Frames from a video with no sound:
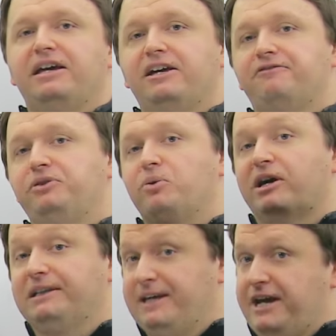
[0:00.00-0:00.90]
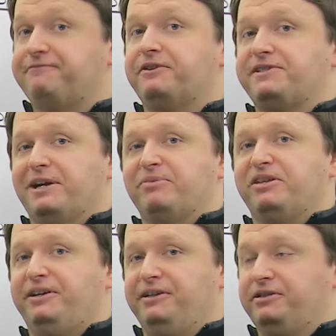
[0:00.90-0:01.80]
If you are late for
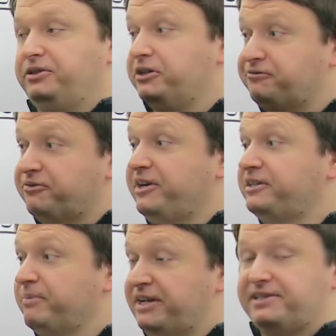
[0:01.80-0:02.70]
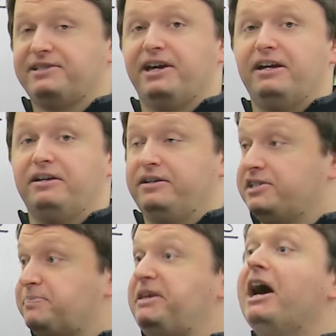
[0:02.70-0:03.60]
something, your friend might say,
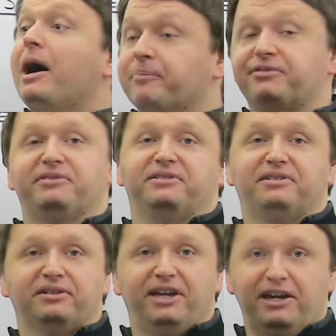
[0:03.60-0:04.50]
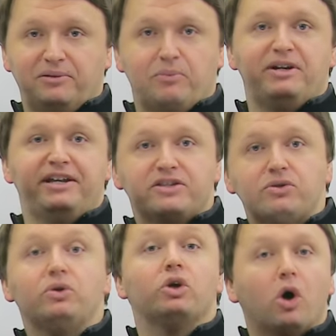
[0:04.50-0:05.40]
speed up, okay? We need
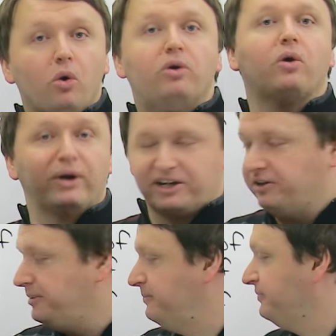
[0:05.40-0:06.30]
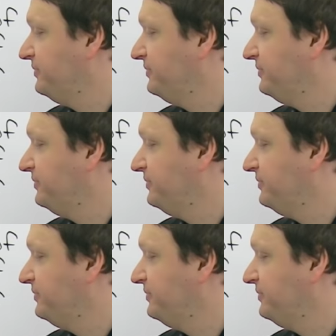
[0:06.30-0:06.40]
to go quicker.